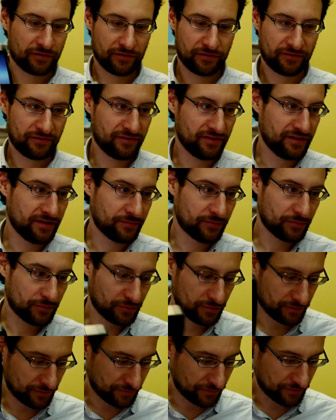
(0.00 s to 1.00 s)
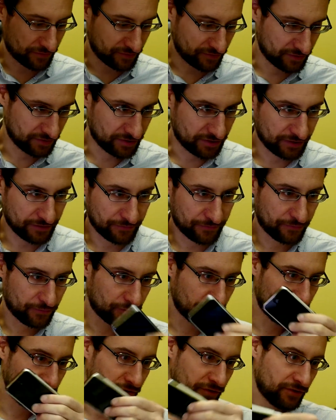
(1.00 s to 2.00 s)
theme of
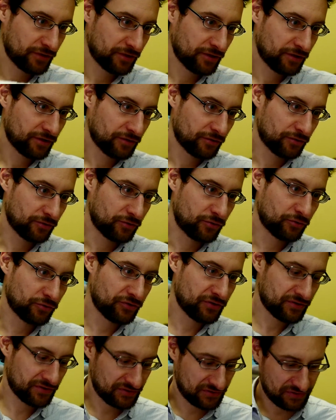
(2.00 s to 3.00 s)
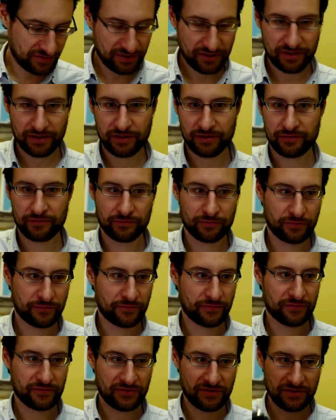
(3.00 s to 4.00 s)
iPhone goodness here. You've
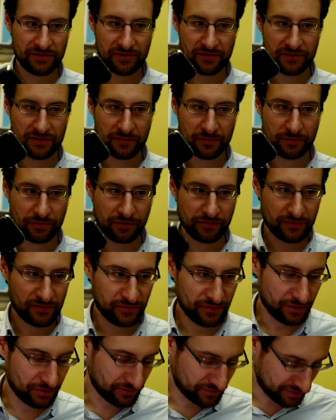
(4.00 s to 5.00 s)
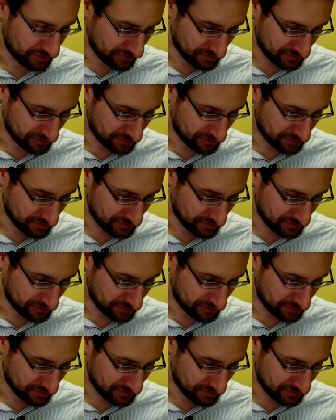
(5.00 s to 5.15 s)
seen this in previous videos, I